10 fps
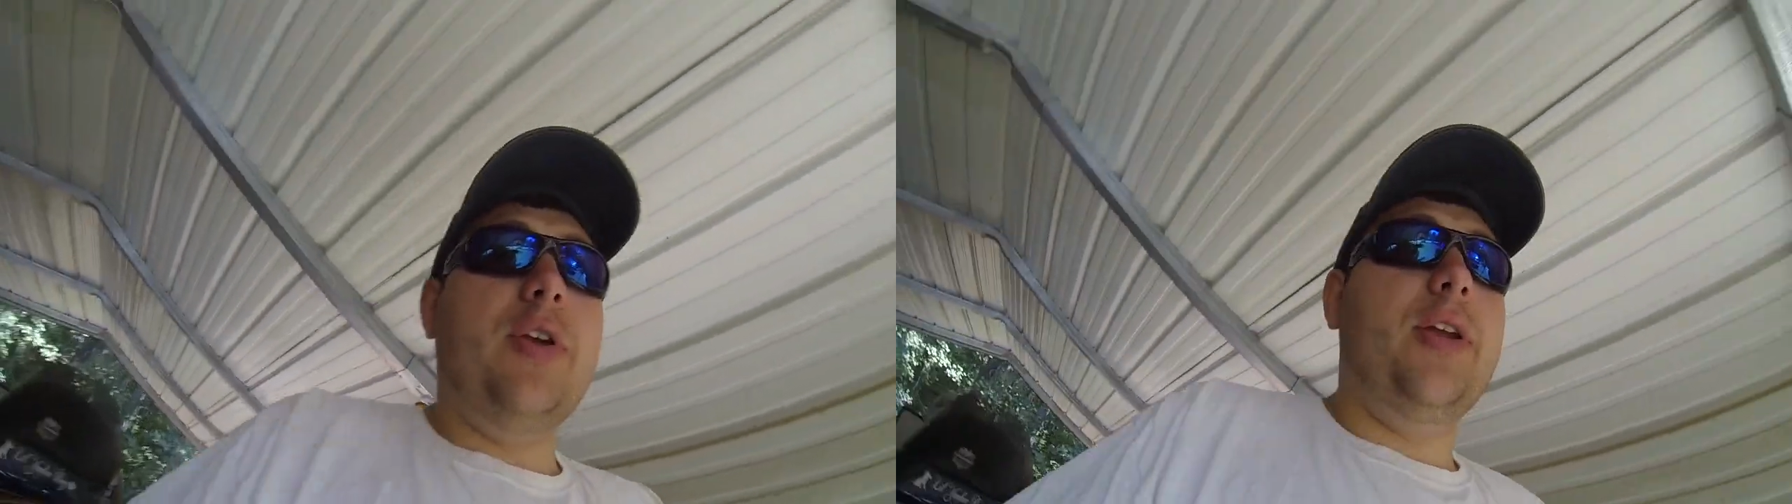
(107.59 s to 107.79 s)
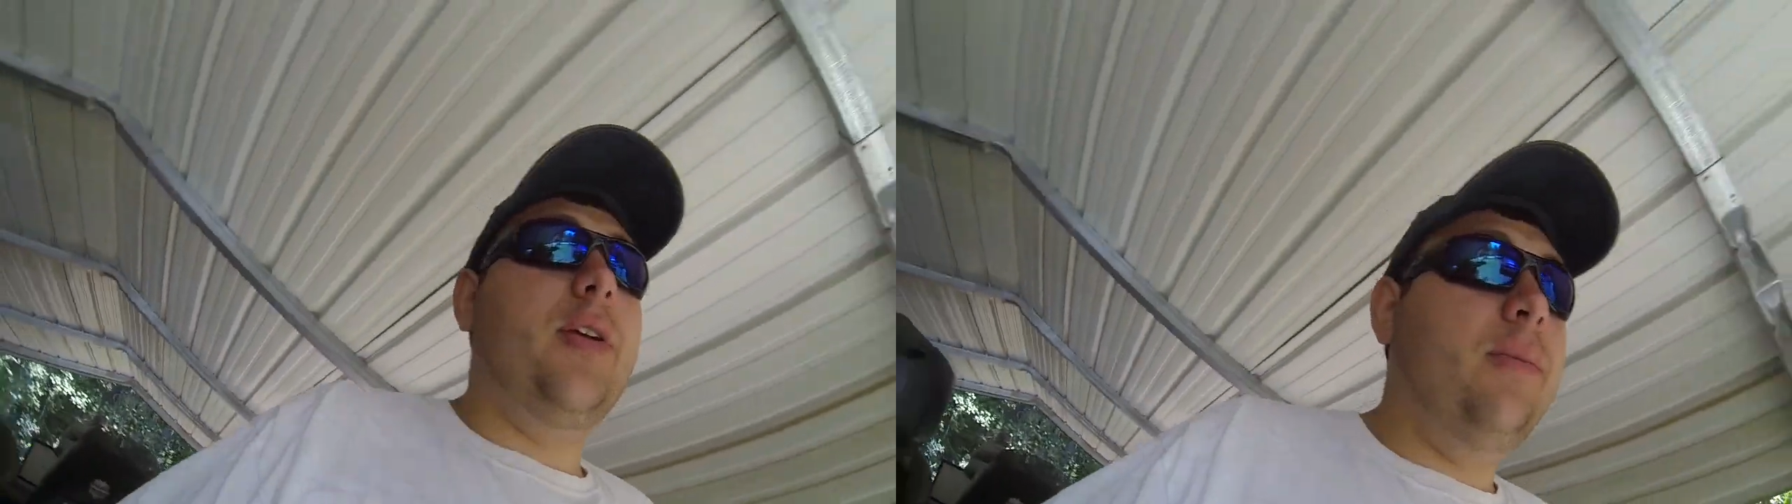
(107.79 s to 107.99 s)

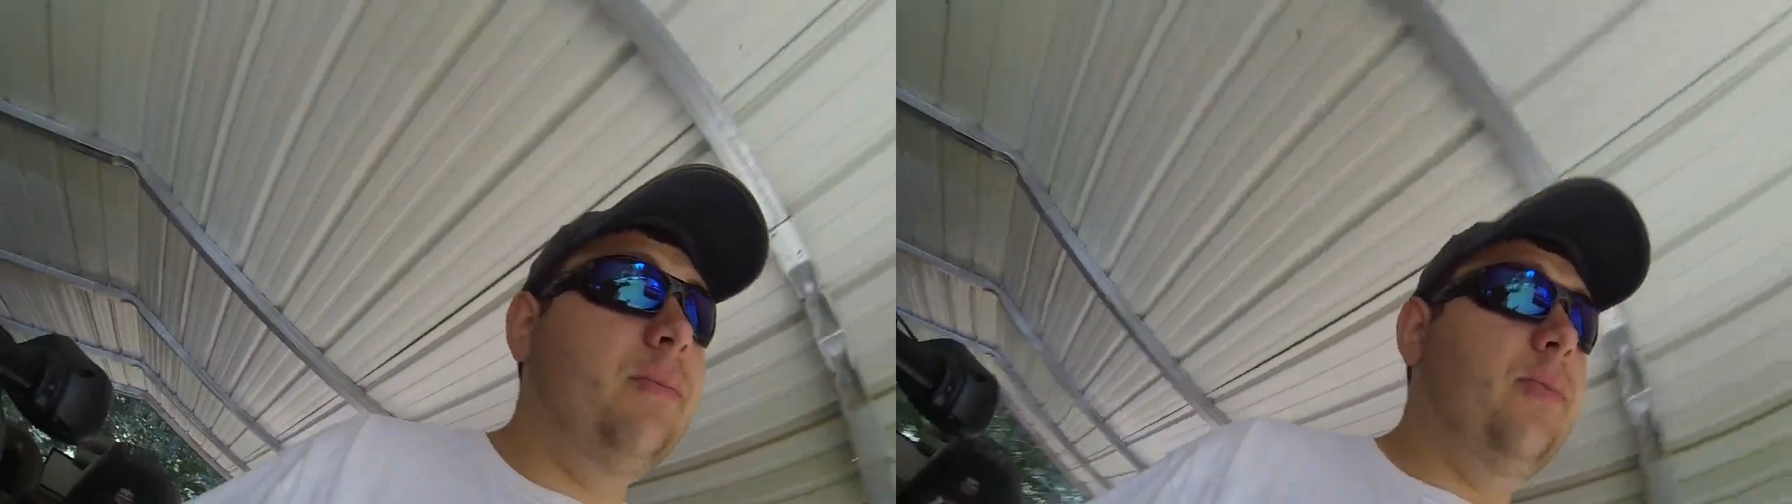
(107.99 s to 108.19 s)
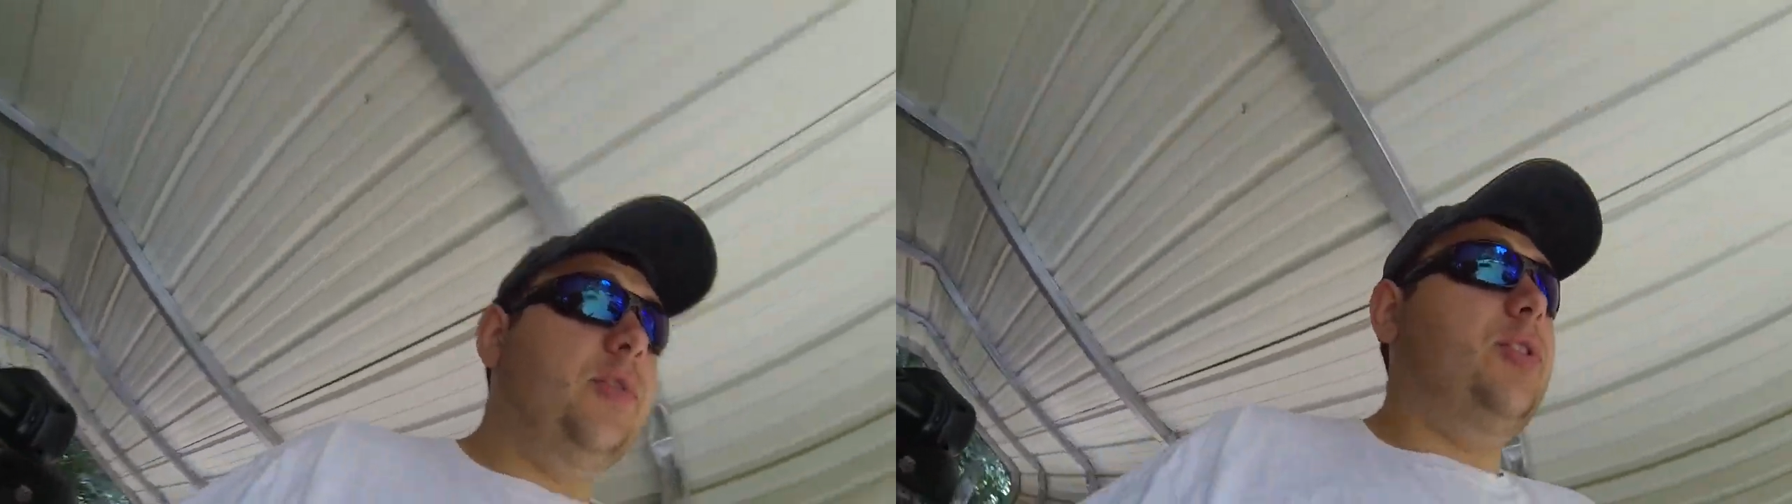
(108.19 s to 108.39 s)
here
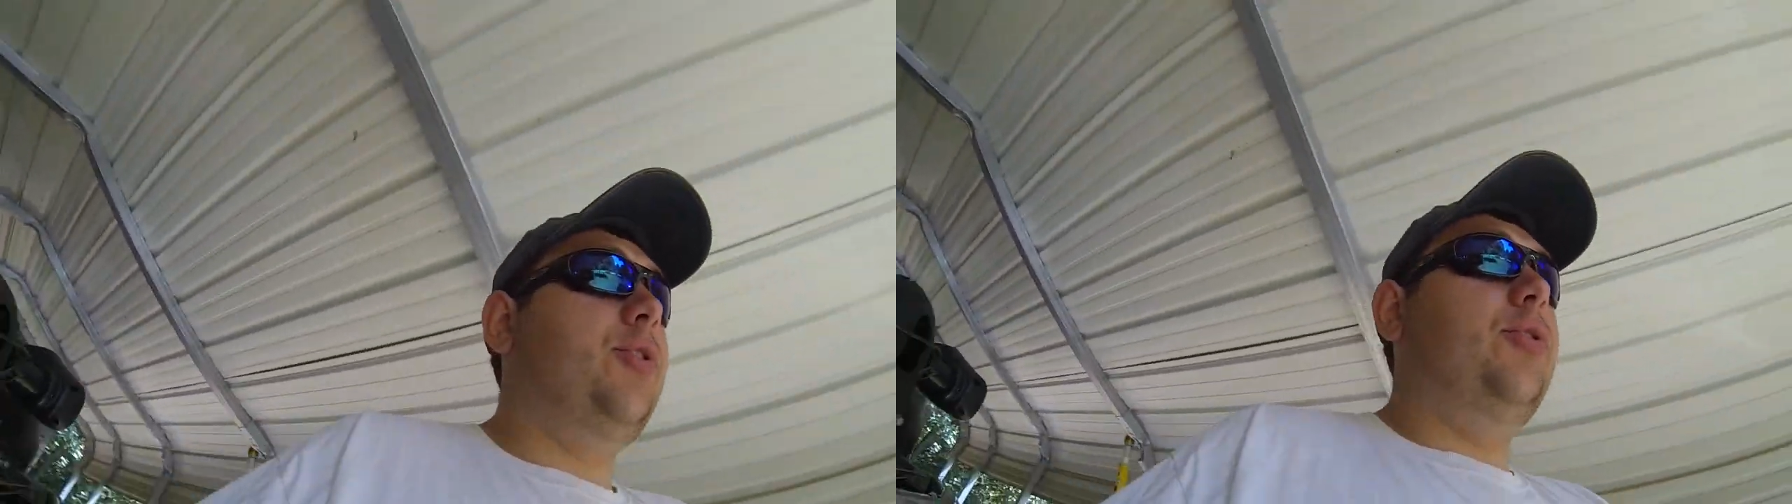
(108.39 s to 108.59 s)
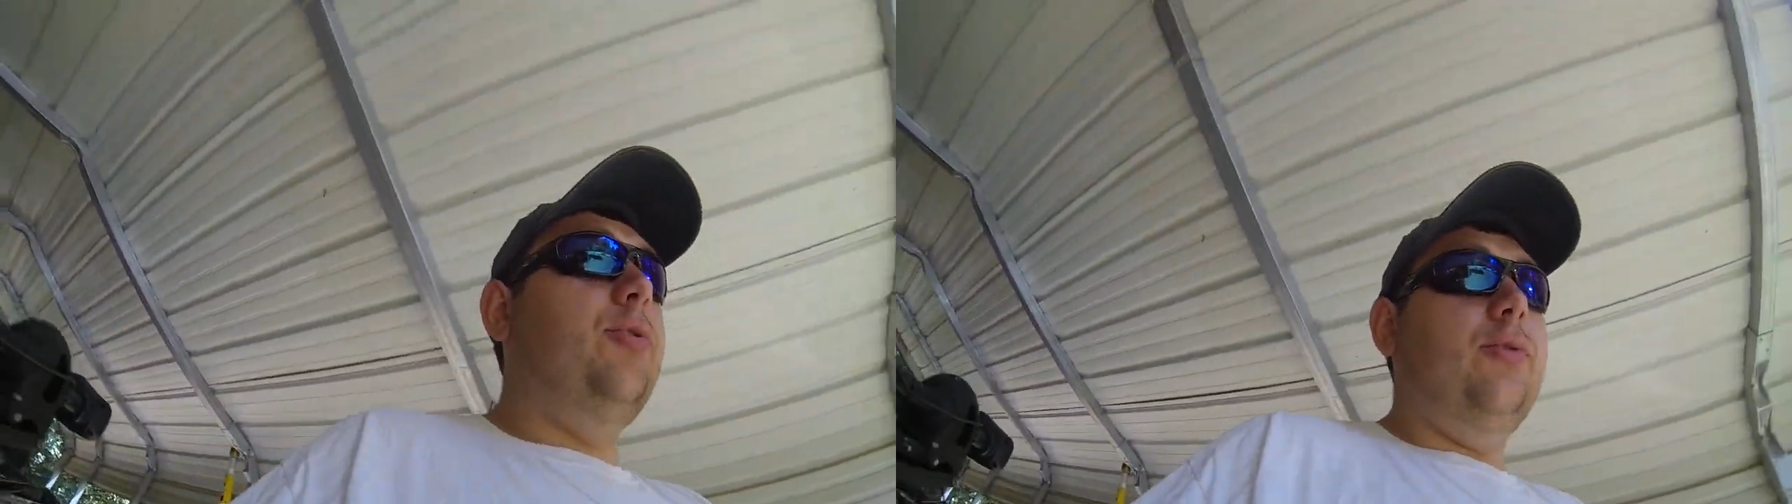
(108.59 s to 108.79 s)

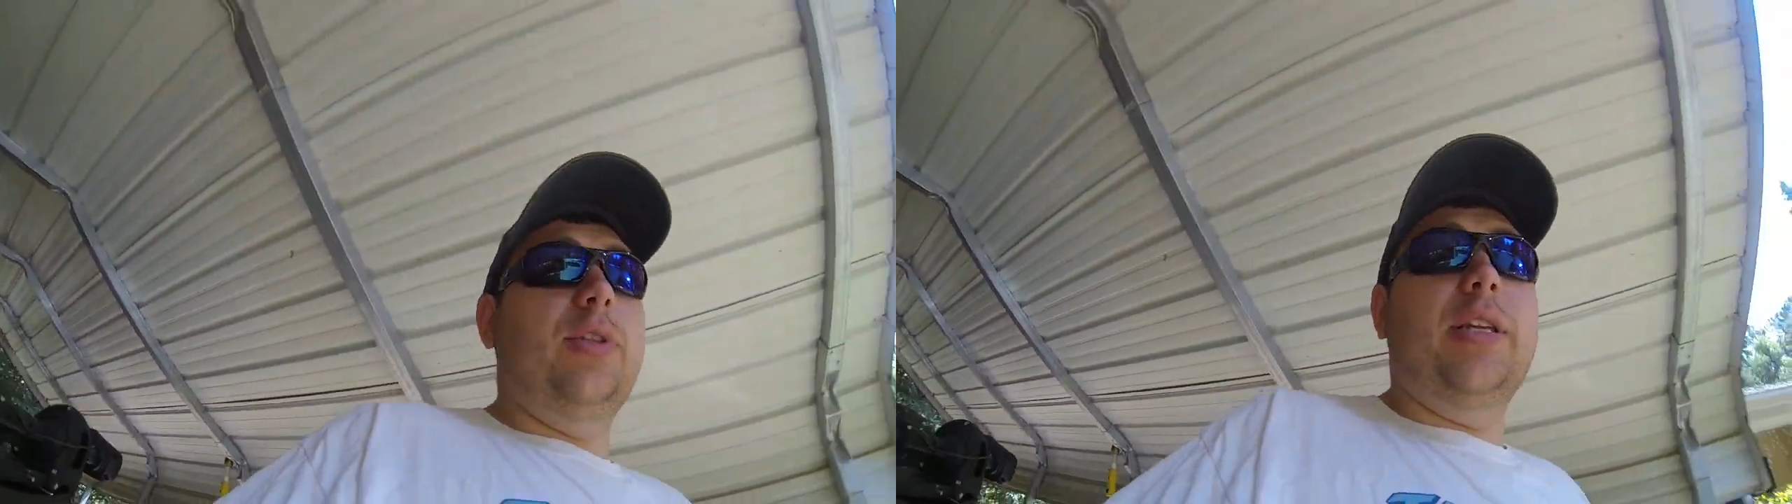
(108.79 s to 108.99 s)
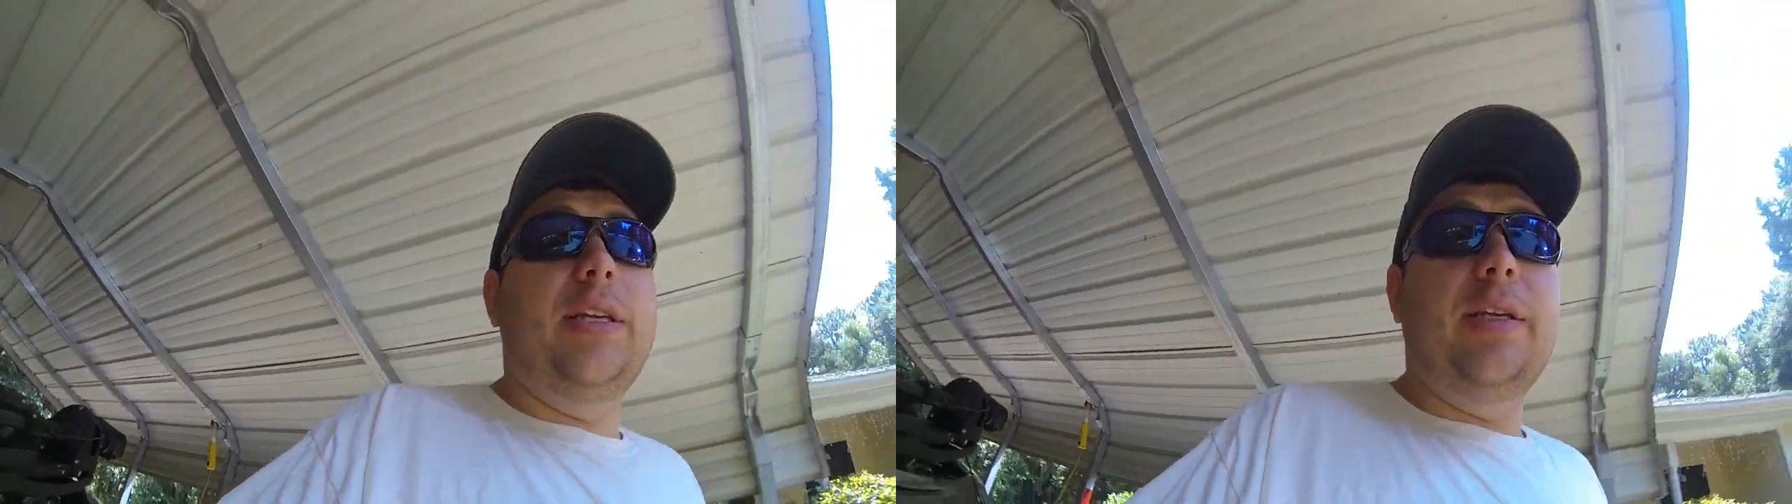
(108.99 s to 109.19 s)
to
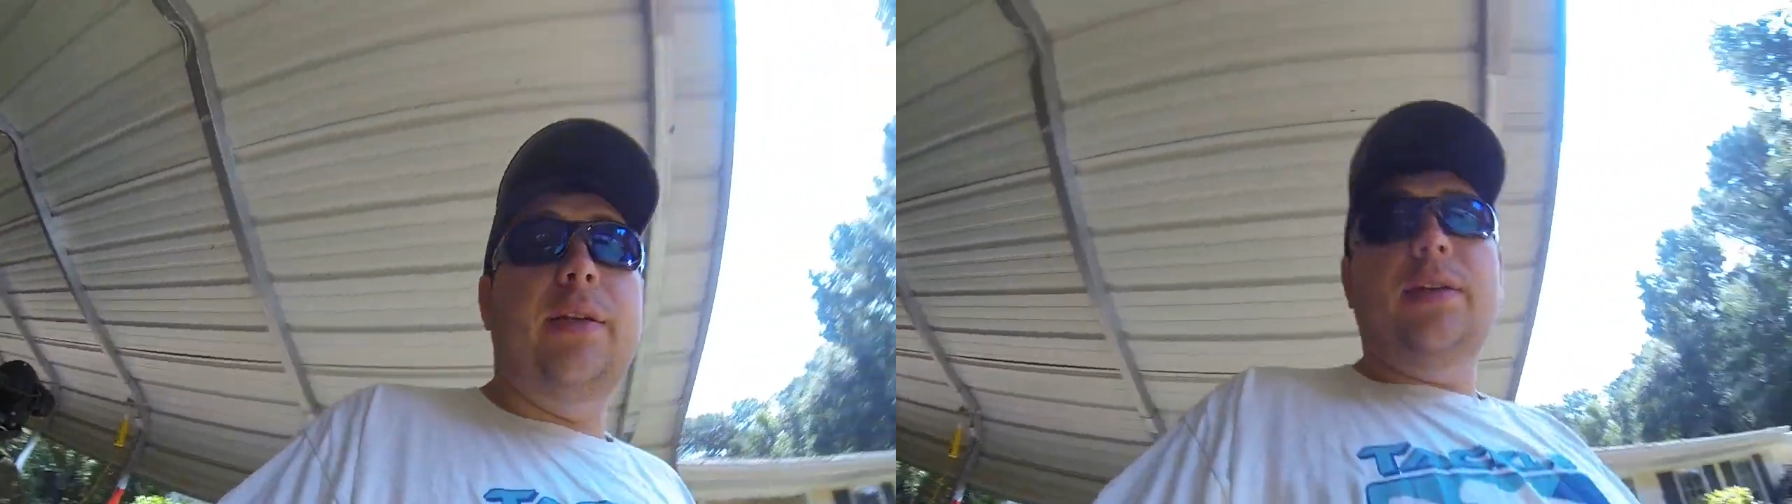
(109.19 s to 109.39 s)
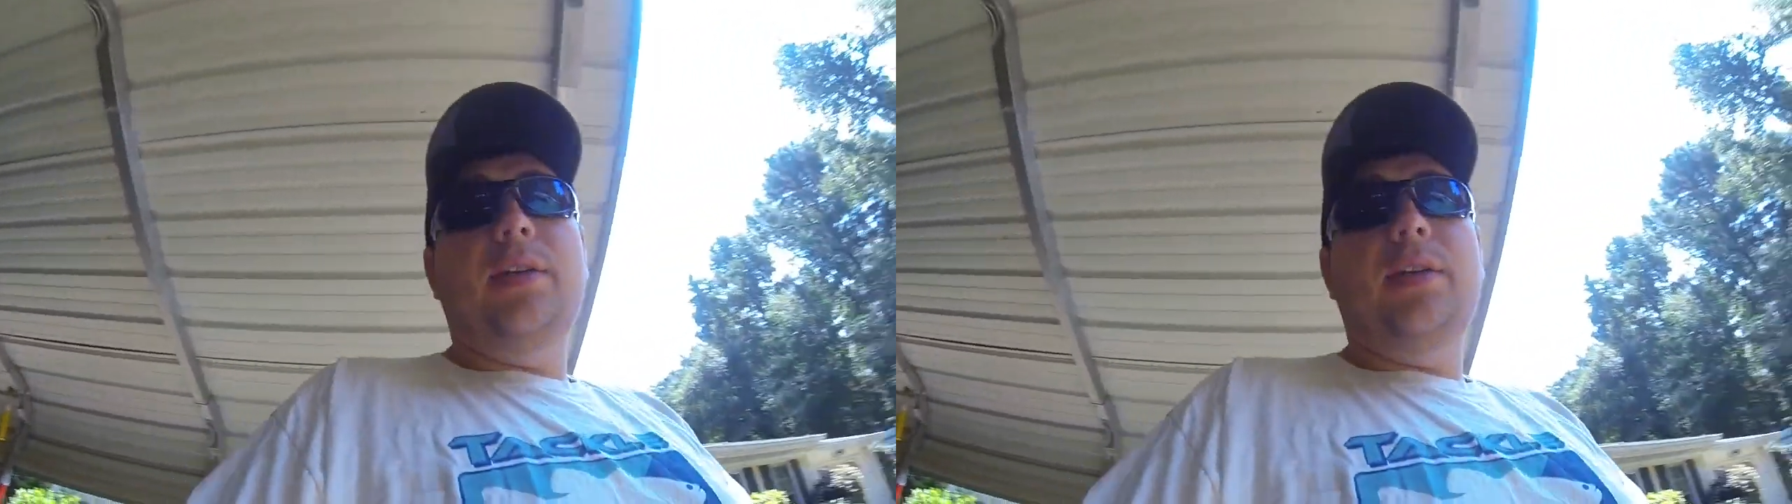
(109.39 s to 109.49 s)
the